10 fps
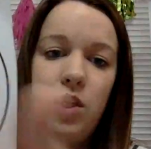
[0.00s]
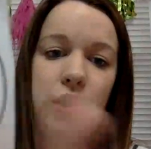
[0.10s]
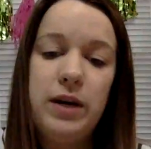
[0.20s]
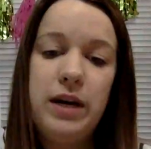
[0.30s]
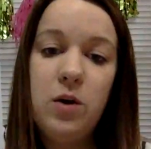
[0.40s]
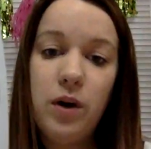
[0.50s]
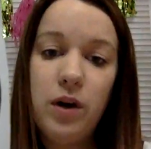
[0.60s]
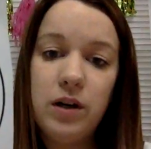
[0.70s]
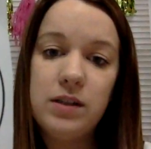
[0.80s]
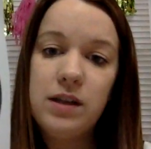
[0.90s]
3
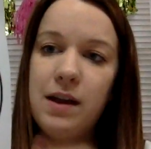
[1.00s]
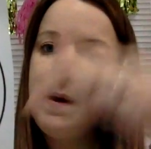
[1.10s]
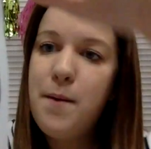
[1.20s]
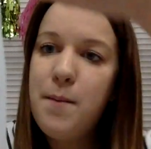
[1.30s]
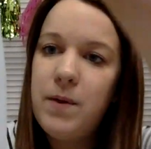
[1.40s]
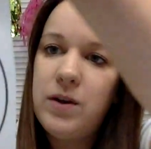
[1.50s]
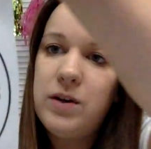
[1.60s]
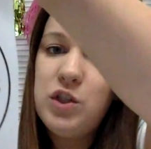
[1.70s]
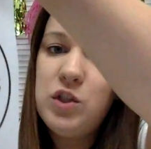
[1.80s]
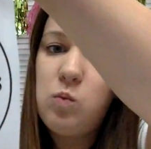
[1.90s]
quarters, but
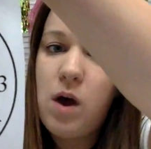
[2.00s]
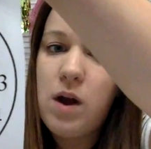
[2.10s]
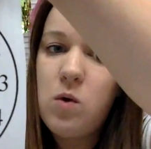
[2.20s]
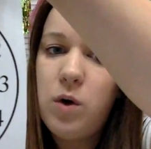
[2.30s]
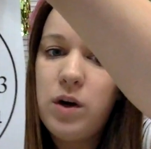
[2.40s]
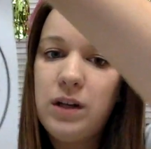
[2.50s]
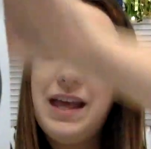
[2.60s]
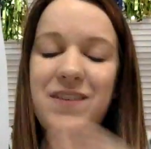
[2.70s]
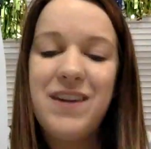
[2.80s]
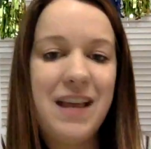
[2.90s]
there's just 1 quarter
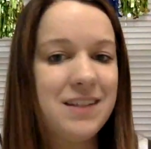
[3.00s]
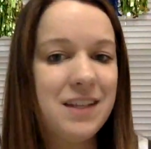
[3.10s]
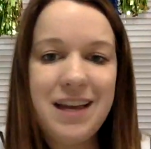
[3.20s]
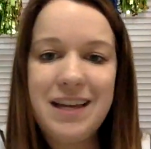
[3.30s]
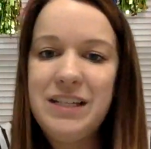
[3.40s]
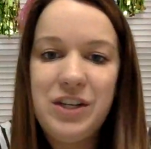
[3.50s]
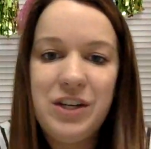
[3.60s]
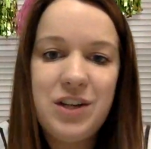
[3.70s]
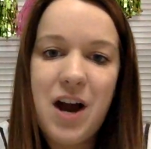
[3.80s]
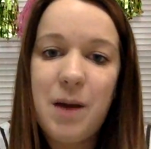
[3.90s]
left, and that's a lot easier
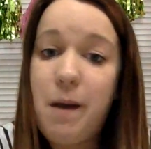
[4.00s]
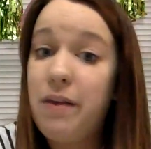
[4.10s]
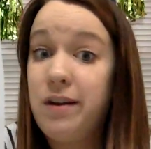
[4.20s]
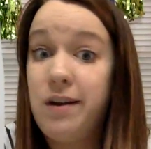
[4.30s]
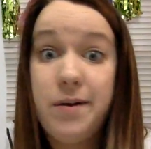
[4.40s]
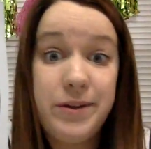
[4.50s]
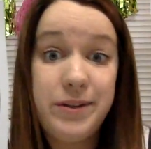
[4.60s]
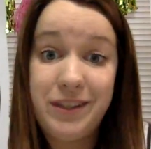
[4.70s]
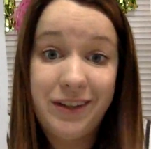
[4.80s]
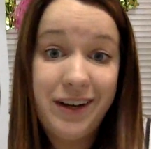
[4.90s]
to talk about than all
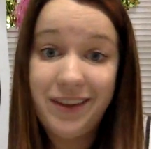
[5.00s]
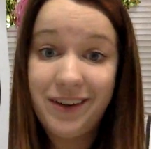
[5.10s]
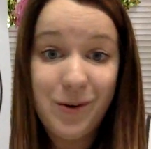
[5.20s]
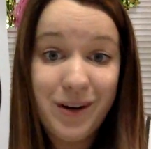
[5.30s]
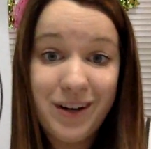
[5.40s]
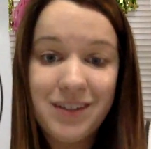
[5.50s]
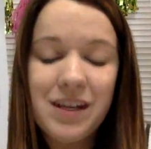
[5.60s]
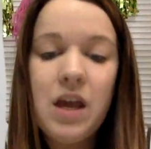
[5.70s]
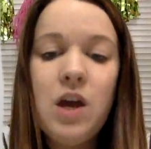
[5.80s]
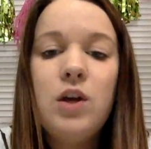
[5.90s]
those 3 other quarters.
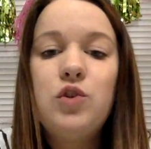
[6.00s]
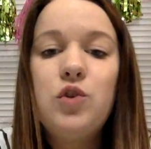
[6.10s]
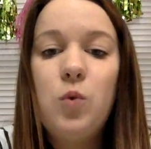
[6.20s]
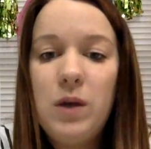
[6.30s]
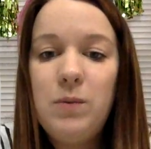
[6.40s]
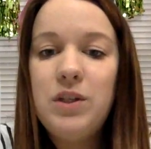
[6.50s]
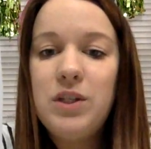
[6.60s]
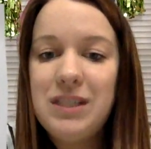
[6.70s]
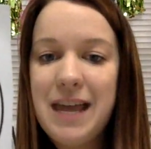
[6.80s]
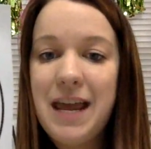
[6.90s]
So we would
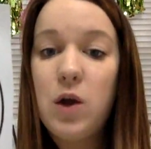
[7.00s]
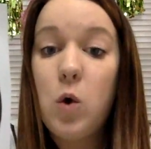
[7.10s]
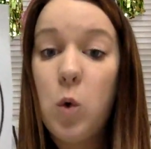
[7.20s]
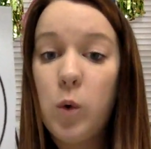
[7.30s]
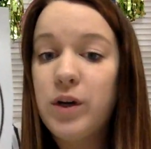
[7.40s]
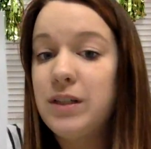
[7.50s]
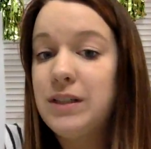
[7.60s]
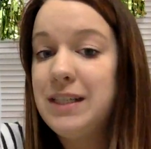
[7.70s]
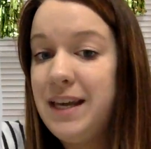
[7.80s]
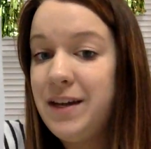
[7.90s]
just say quarter
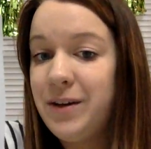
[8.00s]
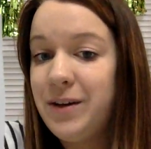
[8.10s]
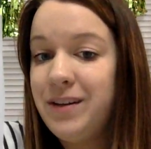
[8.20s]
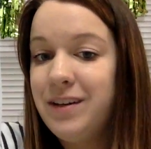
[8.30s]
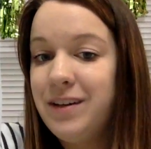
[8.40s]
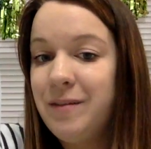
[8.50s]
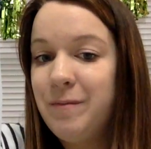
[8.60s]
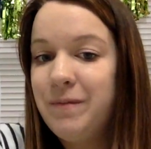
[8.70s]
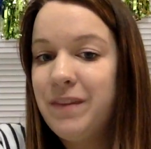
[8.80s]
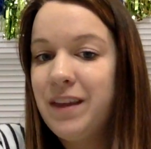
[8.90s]
till,
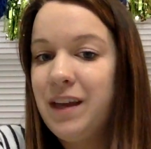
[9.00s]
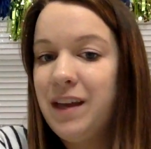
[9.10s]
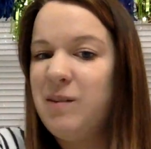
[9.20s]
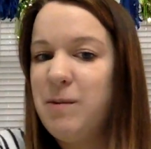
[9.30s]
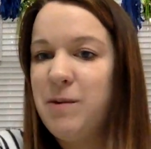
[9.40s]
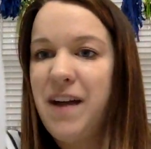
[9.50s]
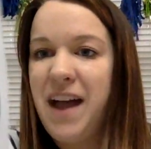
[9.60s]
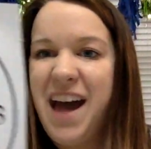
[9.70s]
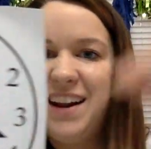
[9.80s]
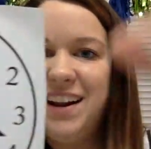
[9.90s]
and remember if I added